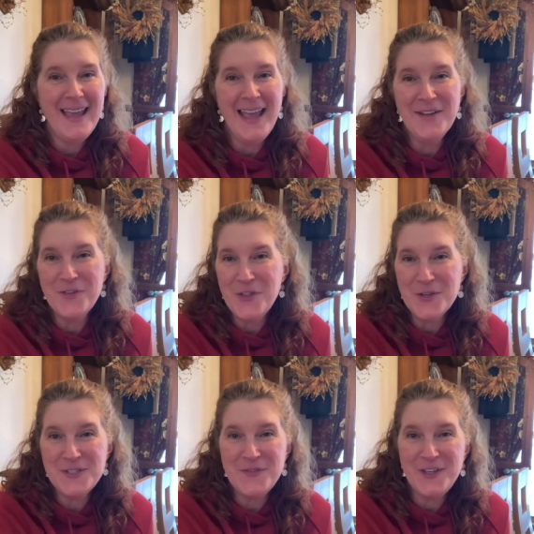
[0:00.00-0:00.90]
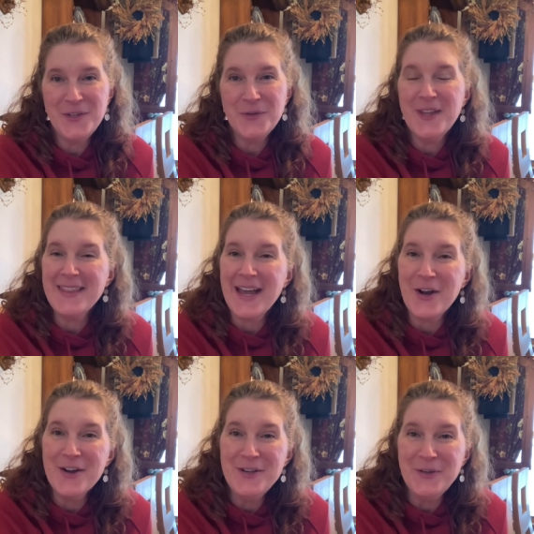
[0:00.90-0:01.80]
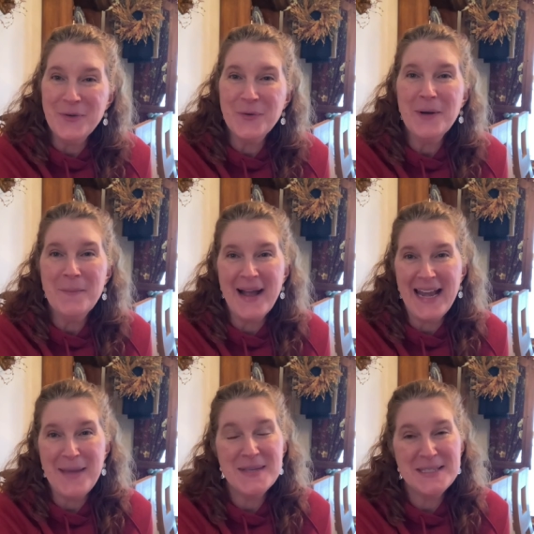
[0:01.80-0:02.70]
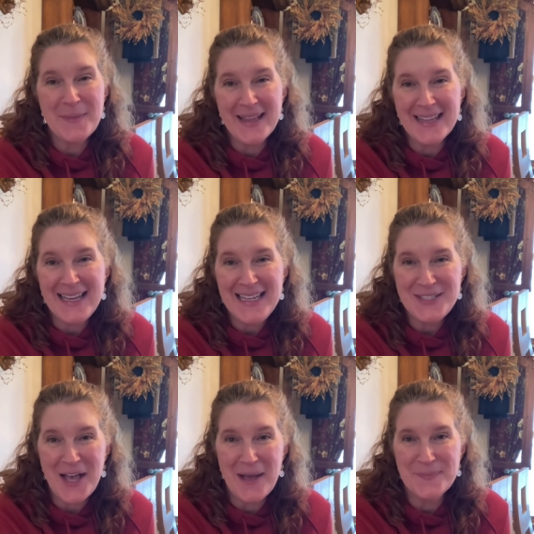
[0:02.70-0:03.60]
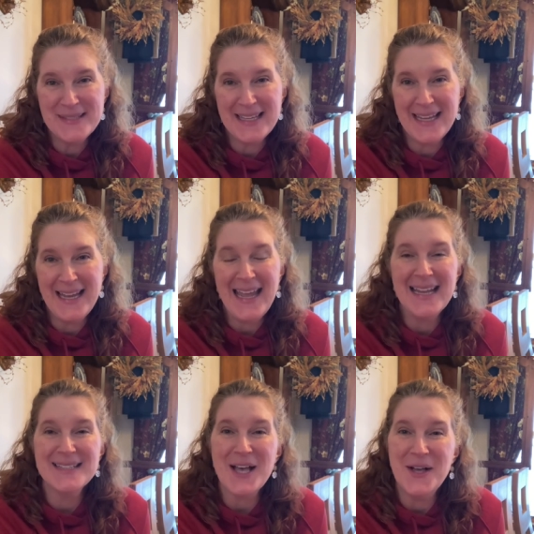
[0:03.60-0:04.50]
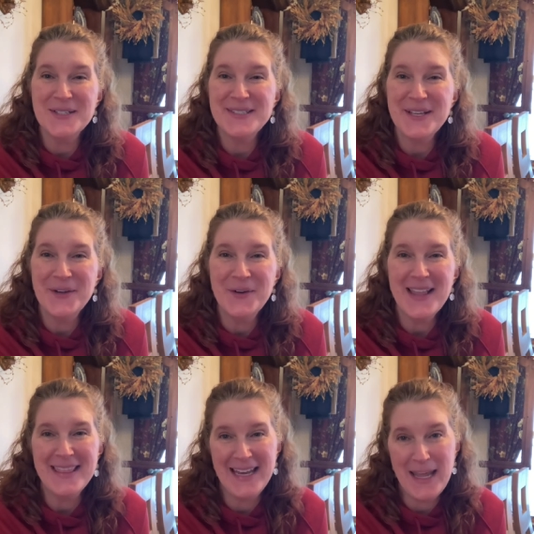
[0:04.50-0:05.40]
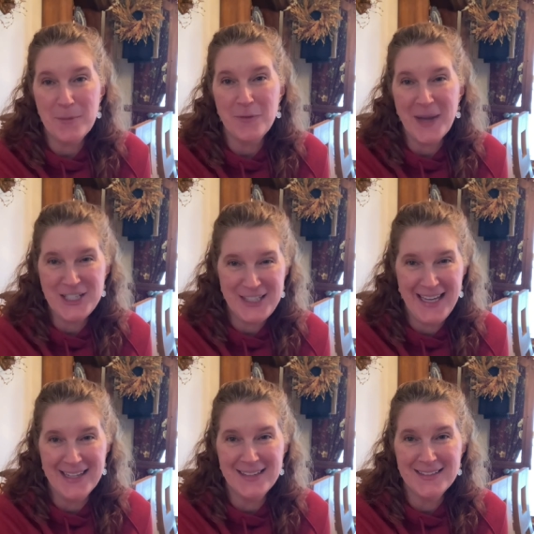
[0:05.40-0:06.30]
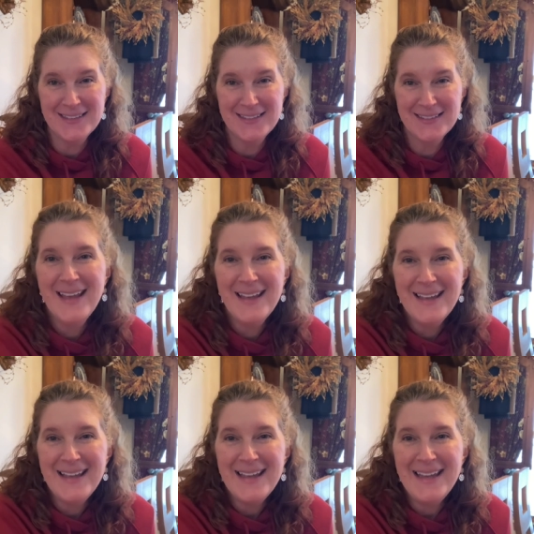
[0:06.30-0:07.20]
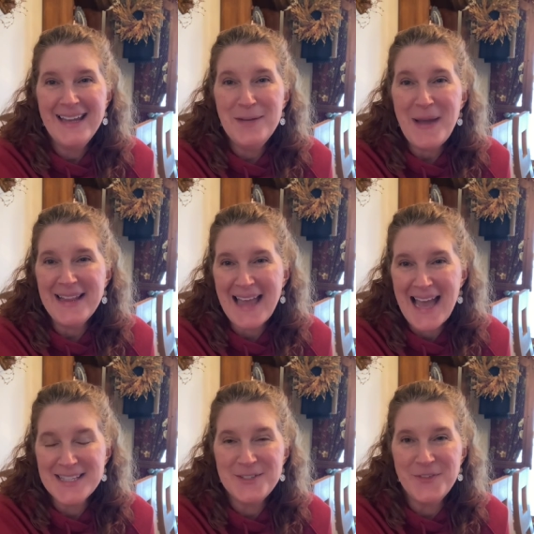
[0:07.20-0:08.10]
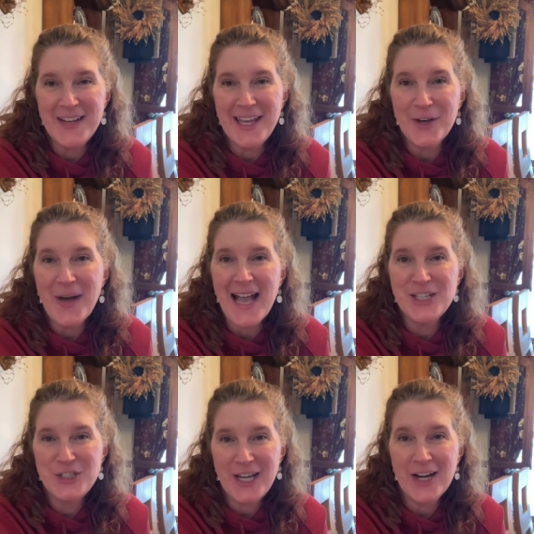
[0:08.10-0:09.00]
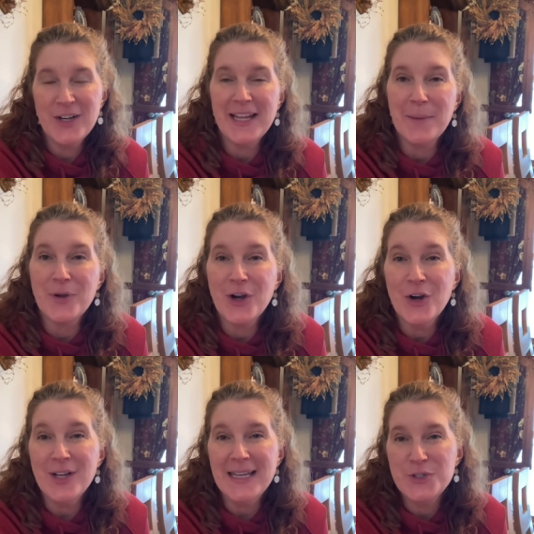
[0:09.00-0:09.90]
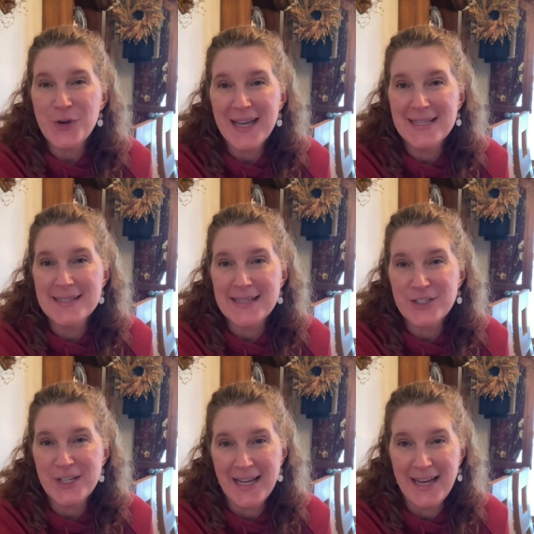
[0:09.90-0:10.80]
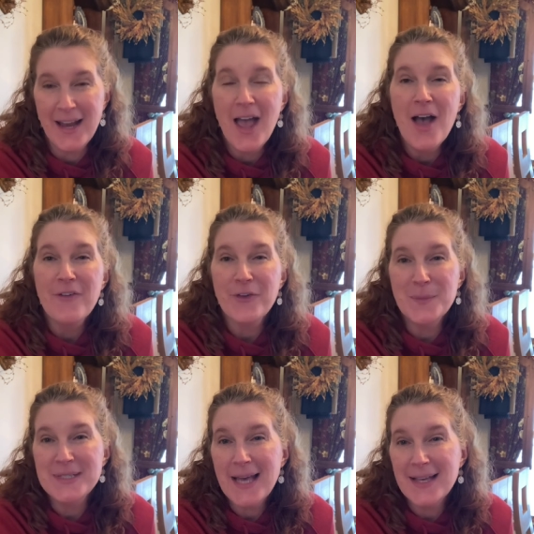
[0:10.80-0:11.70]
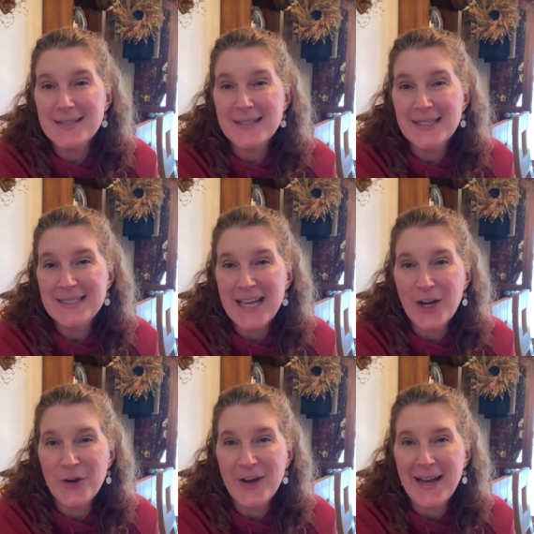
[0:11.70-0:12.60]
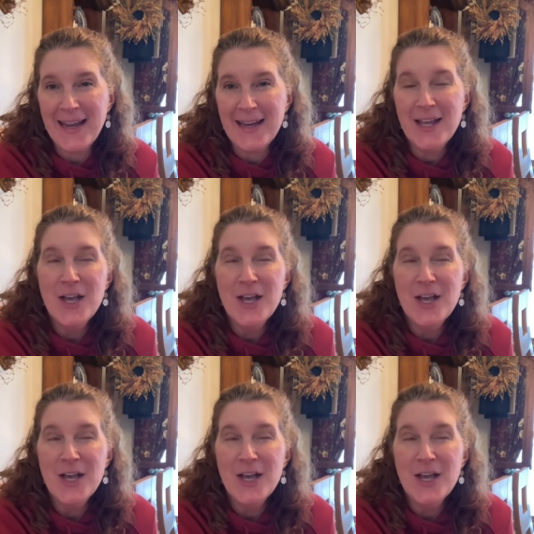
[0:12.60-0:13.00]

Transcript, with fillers: And for those of you that are new, my name is Melanie Thompson, and it's also the name of my channel. In my last video, I shared that I'm currently transitioning from Tuscan decorating